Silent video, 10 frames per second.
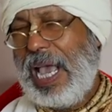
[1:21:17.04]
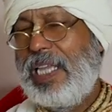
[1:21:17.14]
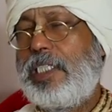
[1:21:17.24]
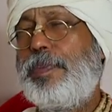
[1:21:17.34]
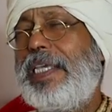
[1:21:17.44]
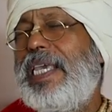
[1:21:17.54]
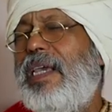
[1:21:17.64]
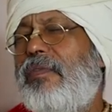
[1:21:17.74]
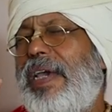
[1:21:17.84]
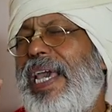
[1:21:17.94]
and
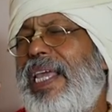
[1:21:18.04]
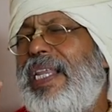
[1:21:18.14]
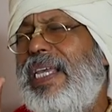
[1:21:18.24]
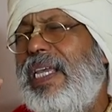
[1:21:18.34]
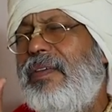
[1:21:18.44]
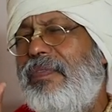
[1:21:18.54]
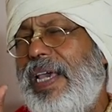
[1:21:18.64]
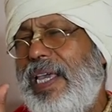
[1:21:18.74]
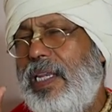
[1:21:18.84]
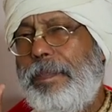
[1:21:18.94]
speaking very,
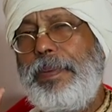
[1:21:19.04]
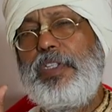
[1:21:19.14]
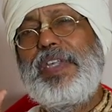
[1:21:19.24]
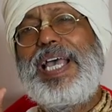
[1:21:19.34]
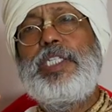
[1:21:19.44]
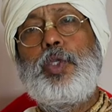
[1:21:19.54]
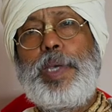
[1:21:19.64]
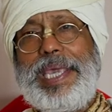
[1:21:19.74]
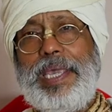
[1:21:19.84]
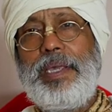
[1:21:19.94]
very precise
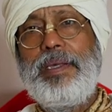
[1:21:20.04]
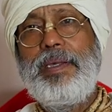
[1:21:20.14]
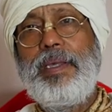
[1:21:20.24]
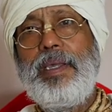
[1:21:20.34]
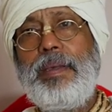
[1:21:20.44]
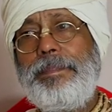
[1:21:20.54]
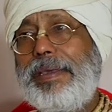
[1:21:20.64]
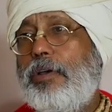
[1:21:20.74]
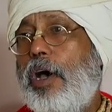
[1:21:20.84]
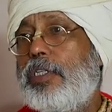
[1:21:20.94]
way
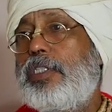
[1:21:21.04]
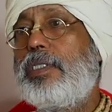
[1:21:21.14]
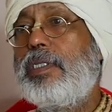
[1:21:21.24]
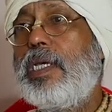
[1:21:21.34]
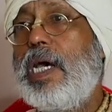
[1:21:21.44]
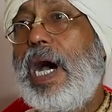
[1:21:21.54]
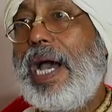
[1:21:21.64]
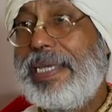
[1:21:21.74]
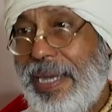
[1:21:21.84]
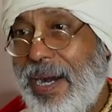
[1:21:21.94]
because
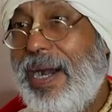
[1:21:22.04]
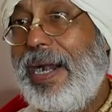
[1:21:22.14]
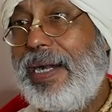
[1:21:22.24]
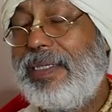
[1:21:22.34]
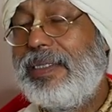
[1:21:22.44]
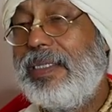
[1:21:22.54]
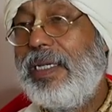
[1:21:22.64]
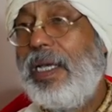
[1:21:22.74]
I heard